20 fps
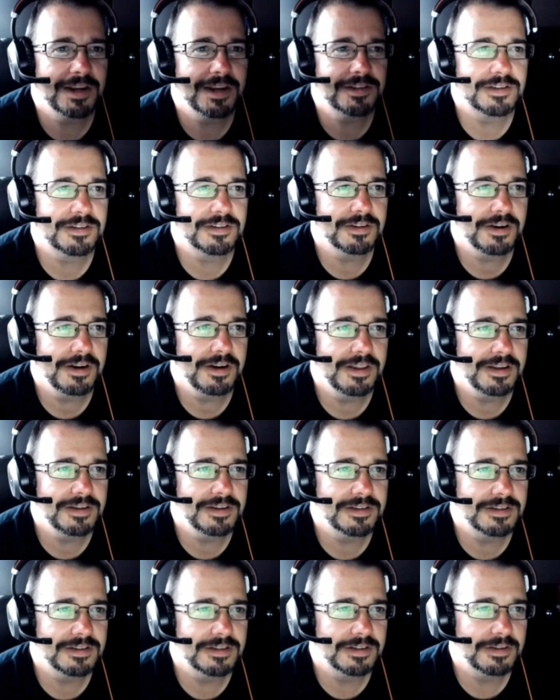saw
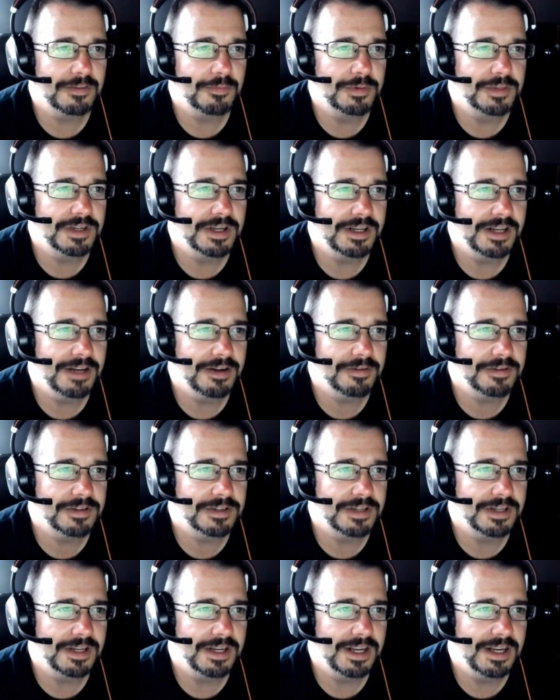this was announced
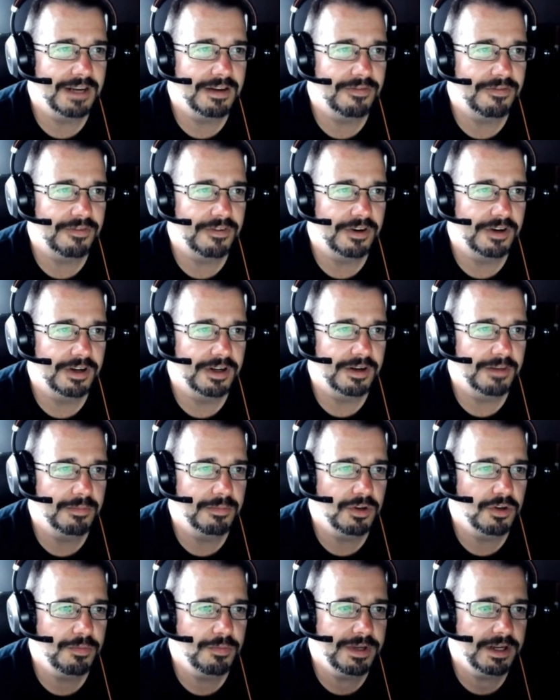today from
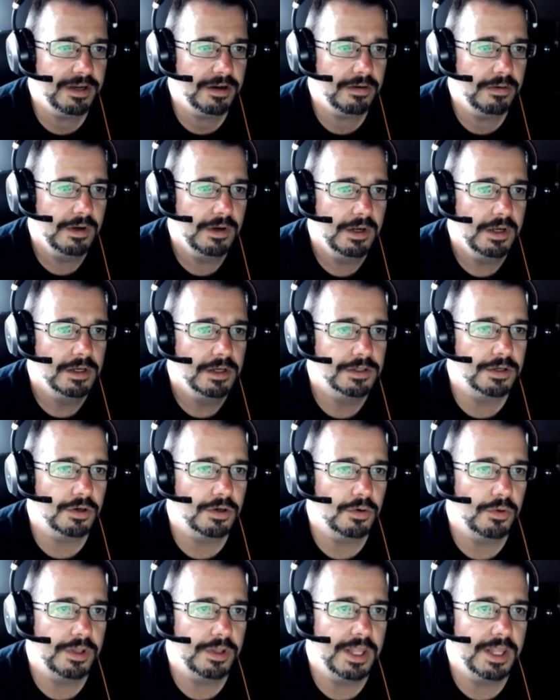Yubico.
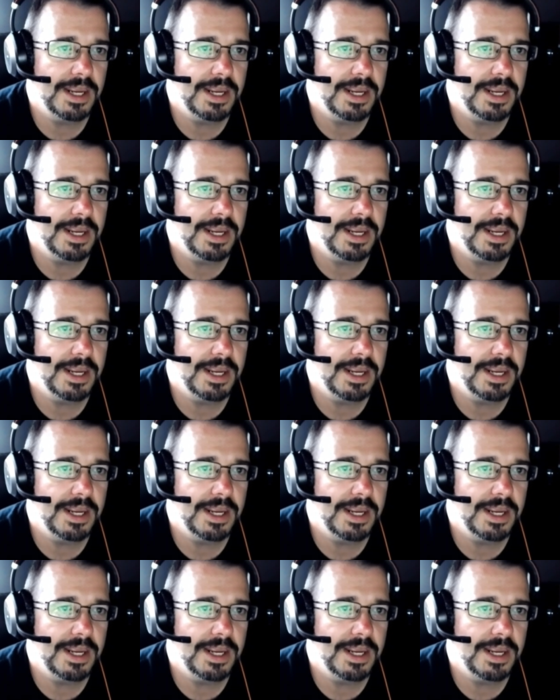So they